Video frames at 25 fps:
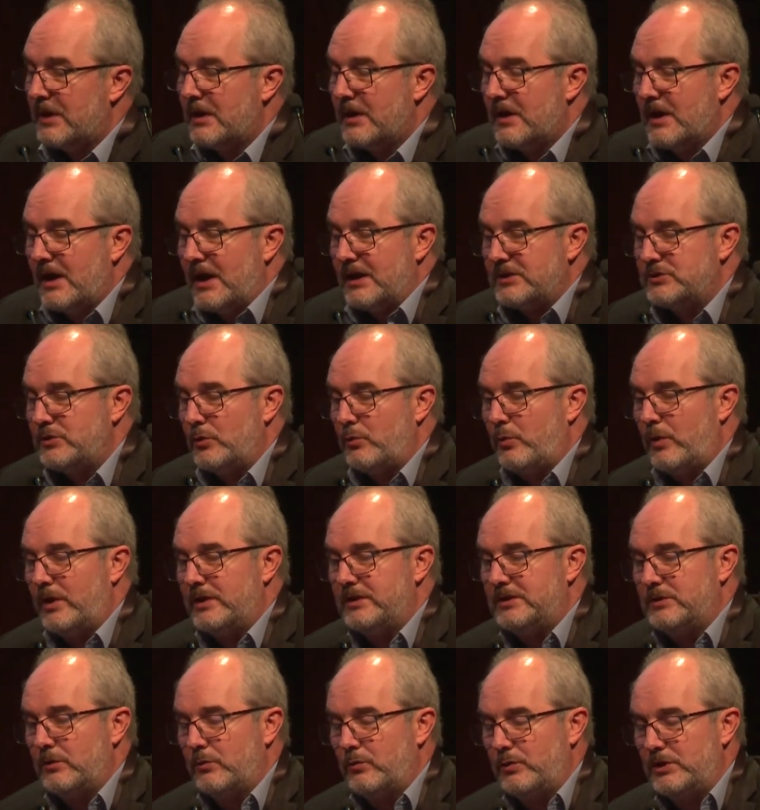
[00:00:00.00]
as the
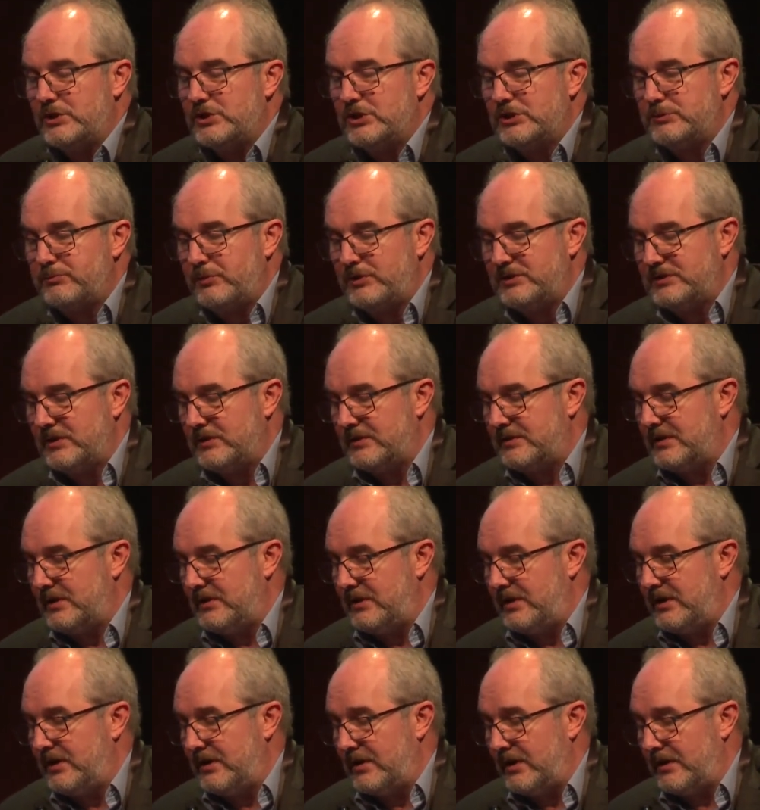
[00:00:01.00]
one which is presented
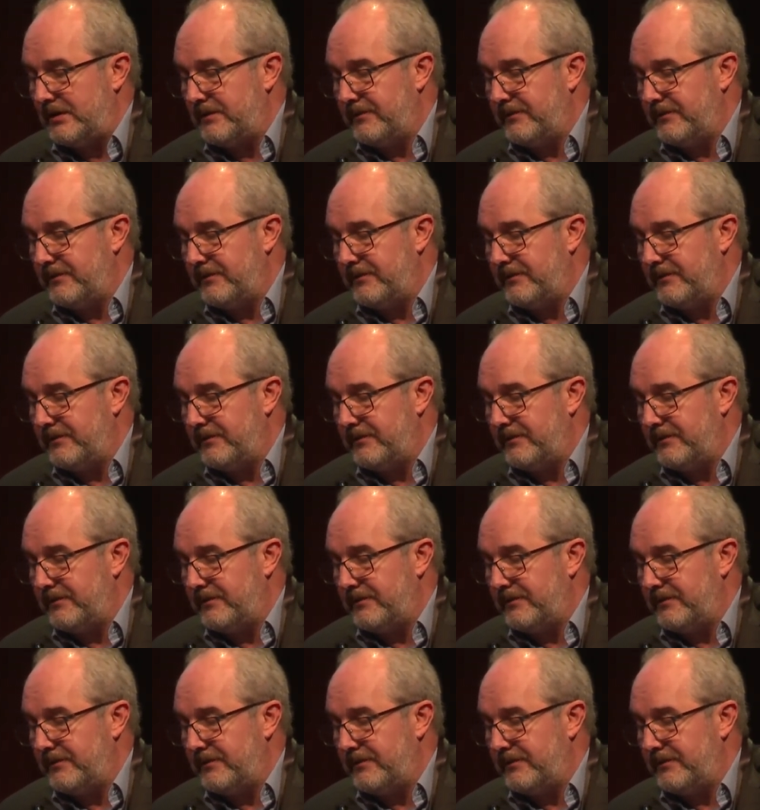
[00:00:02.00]
here.